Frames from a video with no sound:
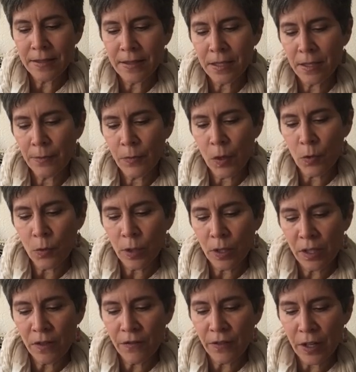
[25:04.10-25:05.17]
some
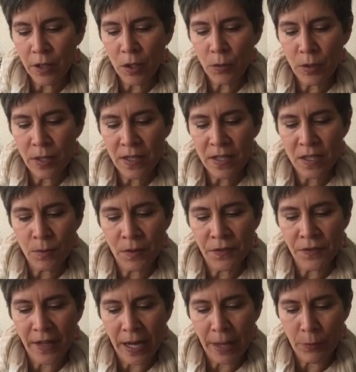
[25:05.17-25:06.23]
really very reasonable
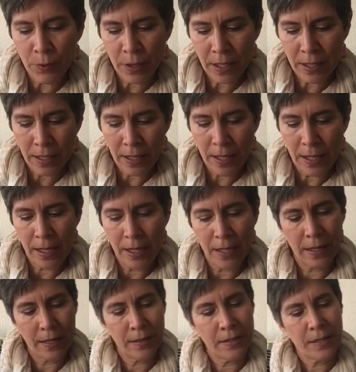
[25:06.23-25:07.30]
fabric,
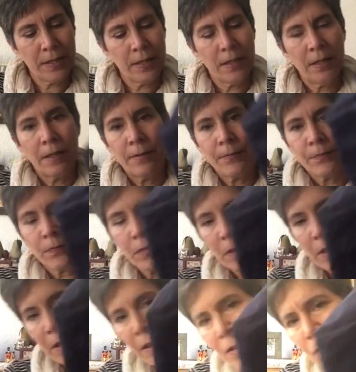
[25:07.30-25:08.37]
and
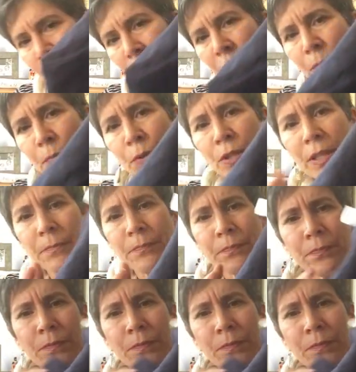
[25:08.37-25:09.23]
it is really pretty.